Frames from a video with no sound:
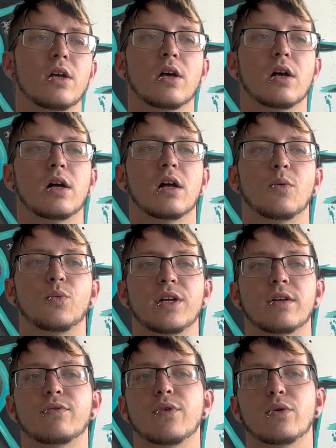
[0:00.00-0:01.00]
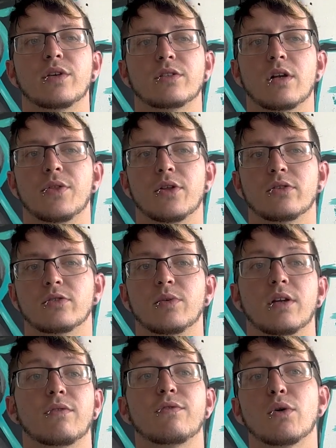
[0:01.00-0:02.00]
Uh, we can focus on those. We
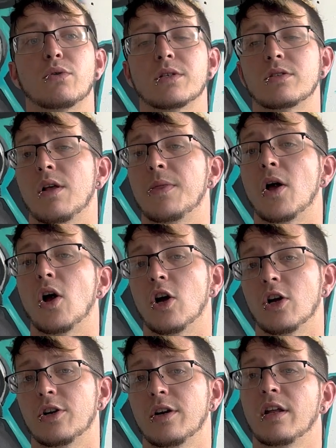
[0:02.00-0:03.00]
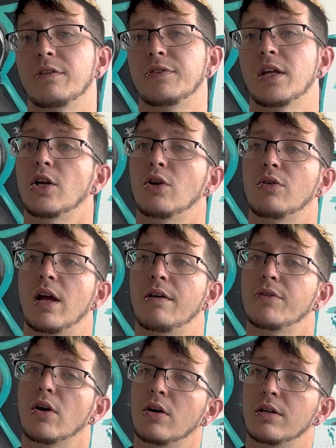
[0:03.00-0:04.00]
can focus on the art if they don't have
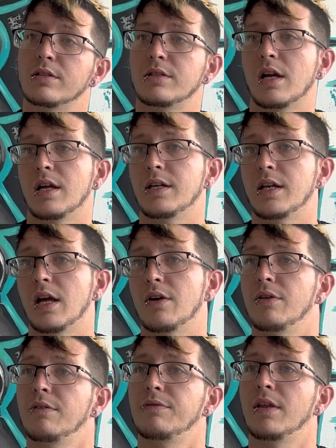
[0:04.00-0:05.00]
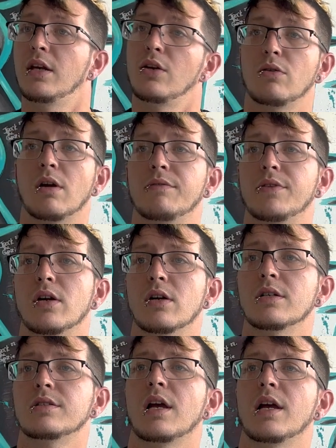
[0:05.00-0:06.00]
the art side down. If they do have the
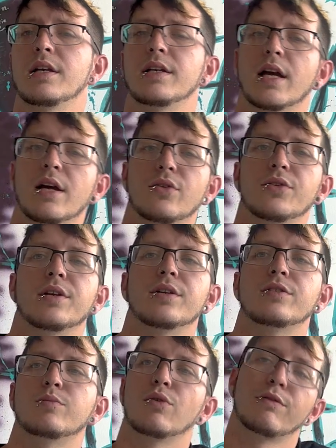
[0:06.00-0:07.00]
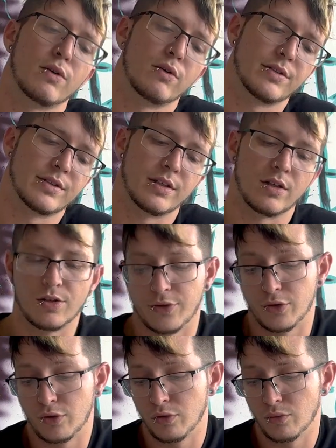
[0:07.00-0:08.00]
art side down, then it's more focusing on the
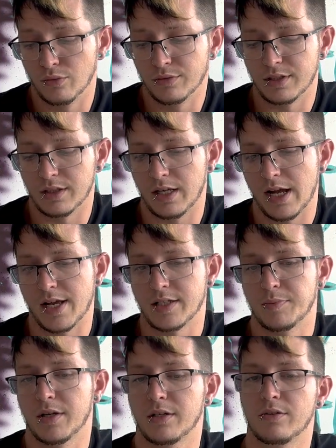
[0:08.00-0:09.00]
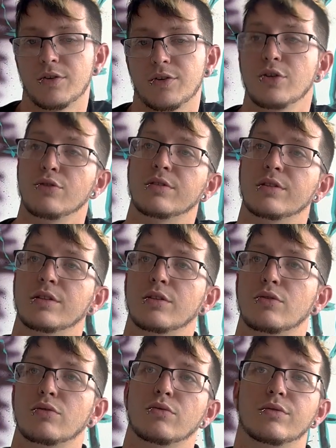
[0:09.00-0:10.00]
tools and the aspect on using the
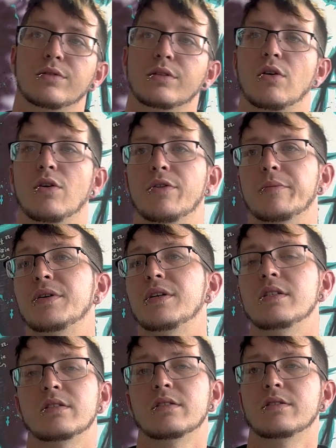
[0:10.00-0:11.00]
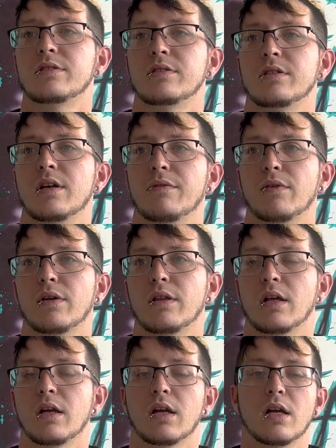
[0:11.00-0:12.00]
tools and all the pieces to
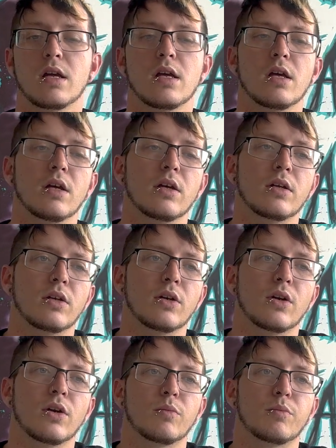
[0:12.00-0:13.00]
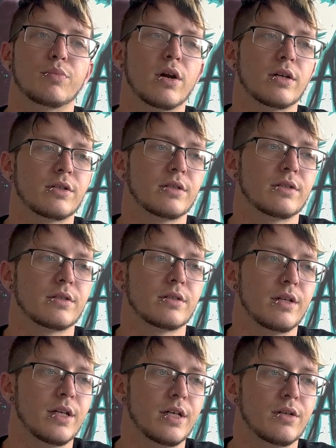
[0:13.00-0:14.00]
everything. You know, brushes,
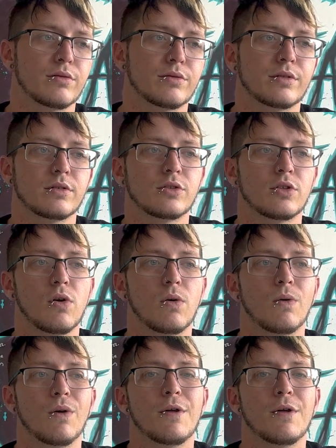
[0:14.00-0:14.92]
needles. So